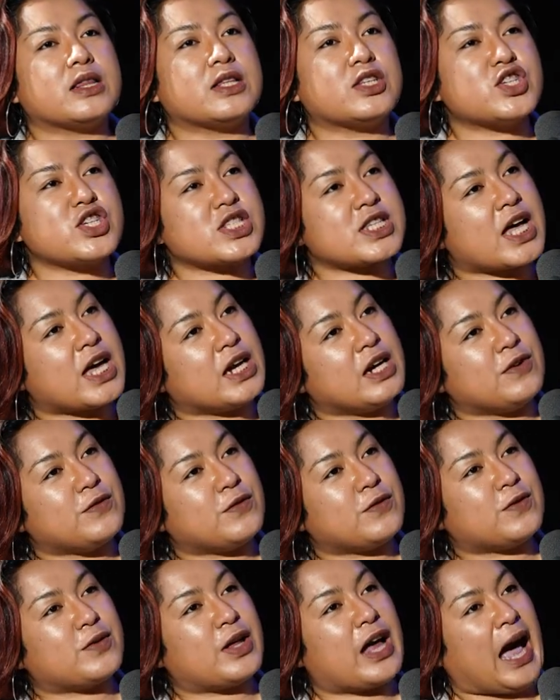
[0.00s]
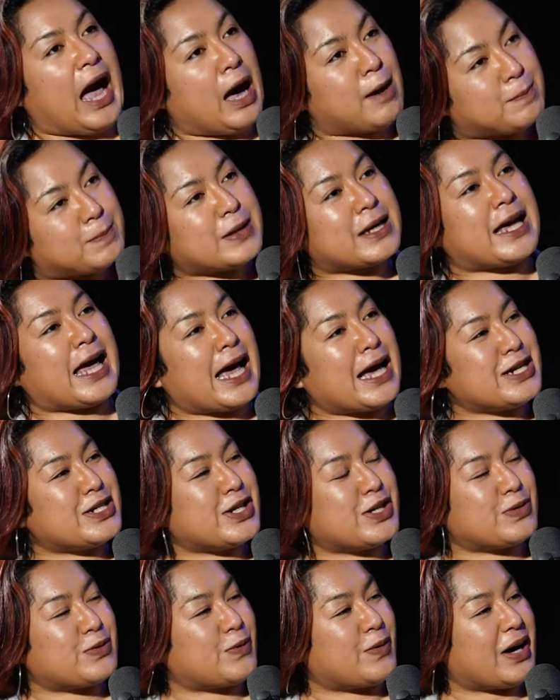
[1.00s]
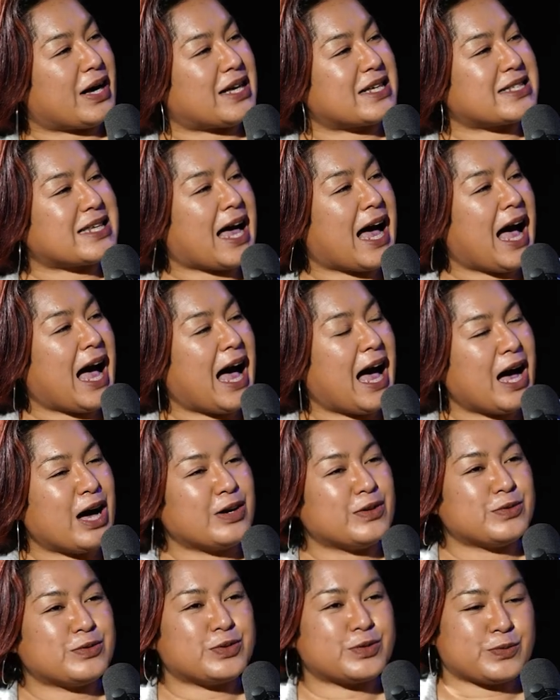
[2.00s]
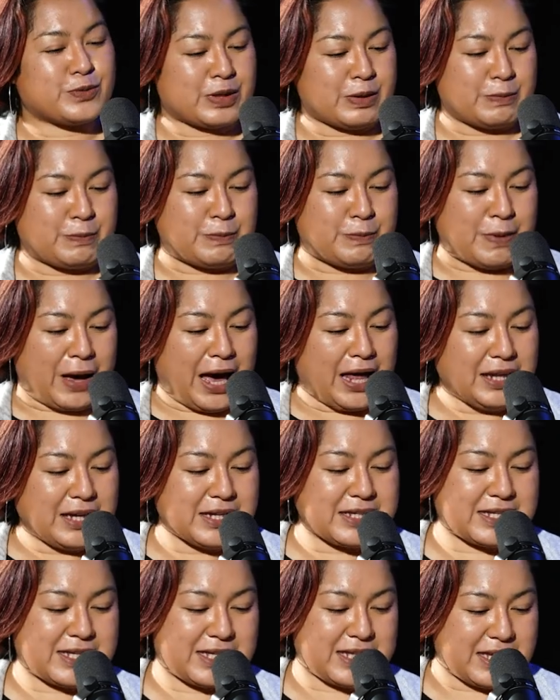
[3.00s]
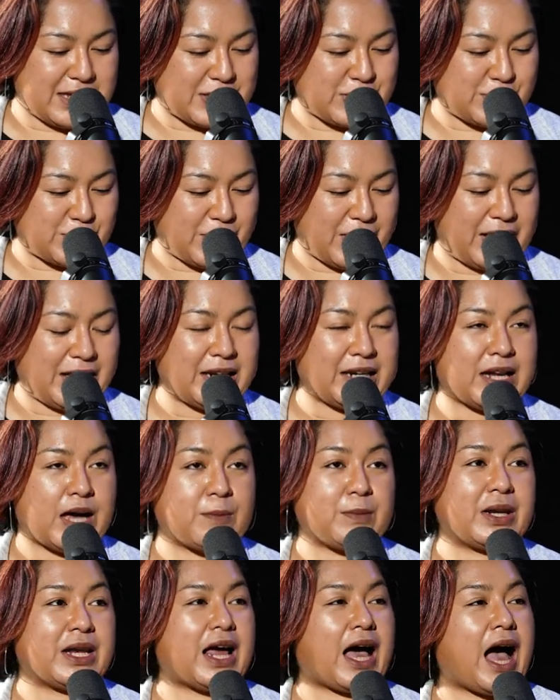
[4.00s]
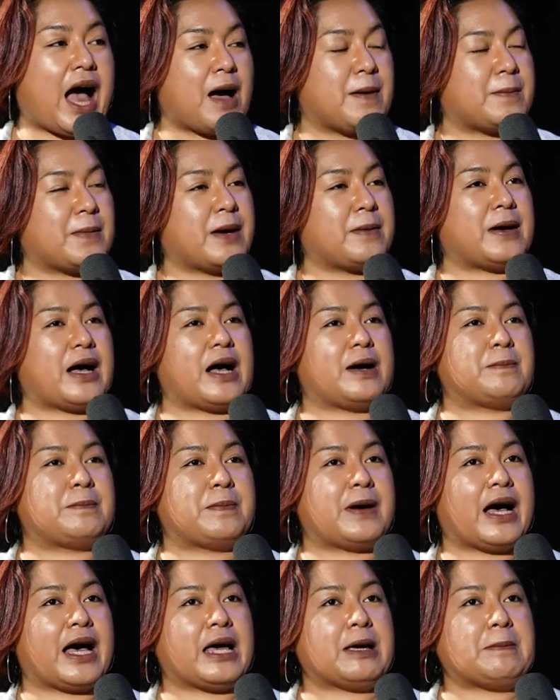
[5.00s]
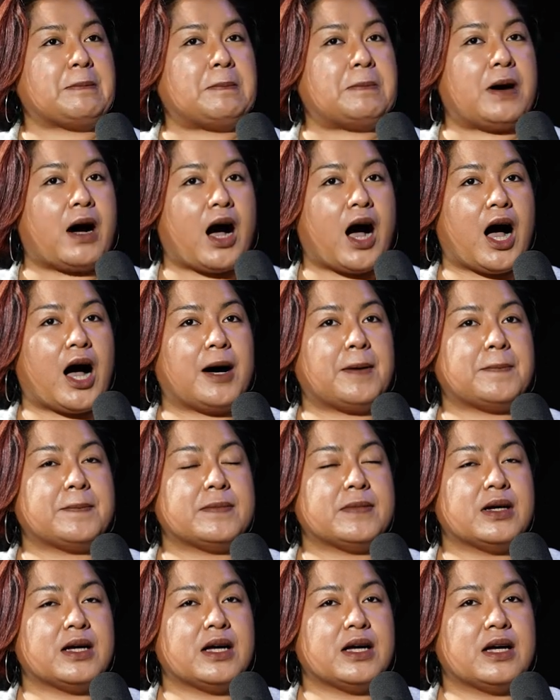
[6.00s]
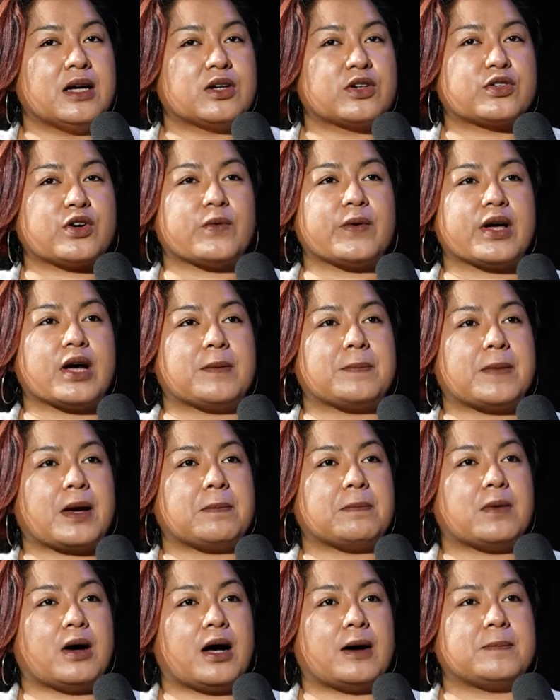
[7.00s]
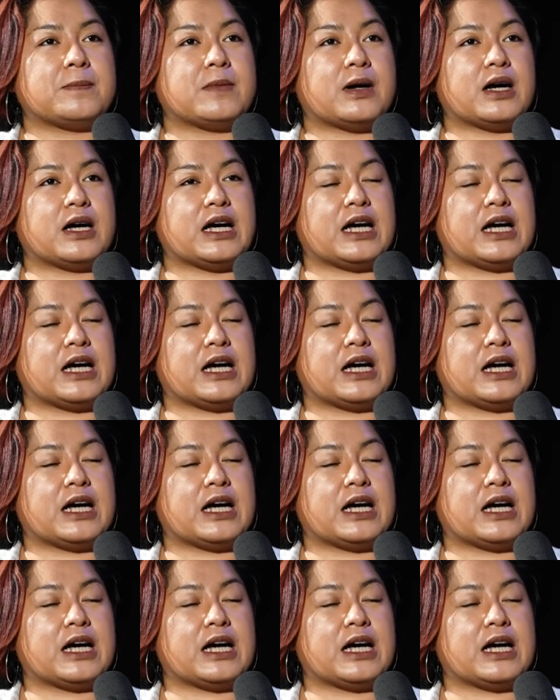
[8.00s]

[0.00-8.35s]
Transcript: just kind of application-wise, how do we balance this, right? I mean, my mom, growing up, my mom